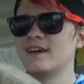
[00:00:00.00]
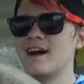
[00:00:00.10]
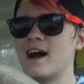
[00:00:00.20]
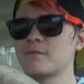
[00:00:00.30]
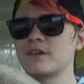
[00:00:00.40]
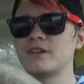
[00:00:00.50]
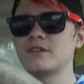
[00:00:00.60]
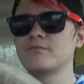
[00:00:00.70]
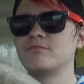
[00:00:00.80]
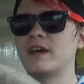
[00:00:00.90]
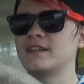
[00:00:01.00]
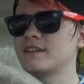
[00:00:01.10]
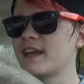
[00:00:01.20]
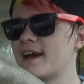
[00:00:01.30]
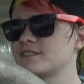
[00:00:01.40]
I'm gonna head to
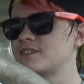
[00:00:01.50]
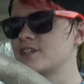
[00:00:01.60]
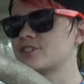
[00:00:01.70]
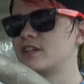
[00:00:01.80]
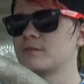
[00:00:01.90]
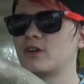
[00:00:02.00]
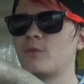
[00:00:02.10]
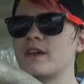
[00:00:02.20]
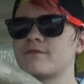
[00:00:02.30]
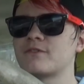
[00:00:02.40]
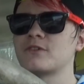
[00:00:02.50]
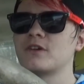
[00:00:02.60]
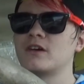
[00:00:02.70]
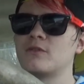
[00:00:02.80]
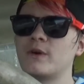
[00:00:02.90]
the gas station. I'm gonna wait for
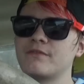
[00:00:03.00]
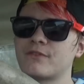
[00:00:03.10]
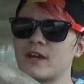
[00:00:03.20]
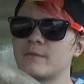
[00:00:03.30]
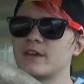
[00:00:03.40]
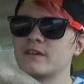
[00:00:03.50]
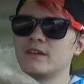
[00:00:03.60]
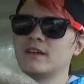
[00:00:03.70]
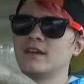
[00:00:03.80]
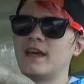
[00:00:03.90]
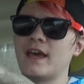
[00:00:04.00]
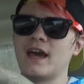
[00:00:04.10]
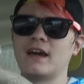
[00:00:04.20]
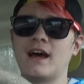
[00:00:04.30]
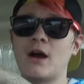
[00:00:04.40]
uh, wait for Amy,
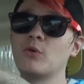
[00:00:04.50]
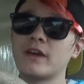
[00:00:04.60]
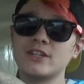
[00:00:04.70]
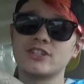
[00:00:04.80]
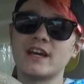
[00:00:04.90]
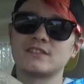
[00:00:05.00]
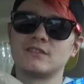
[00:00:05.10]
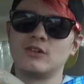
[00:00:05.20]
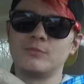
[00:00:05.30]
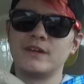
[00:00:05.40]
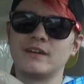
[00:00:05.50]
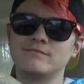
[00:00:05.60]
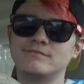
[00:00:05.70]
and I will catch you guys in a little bit.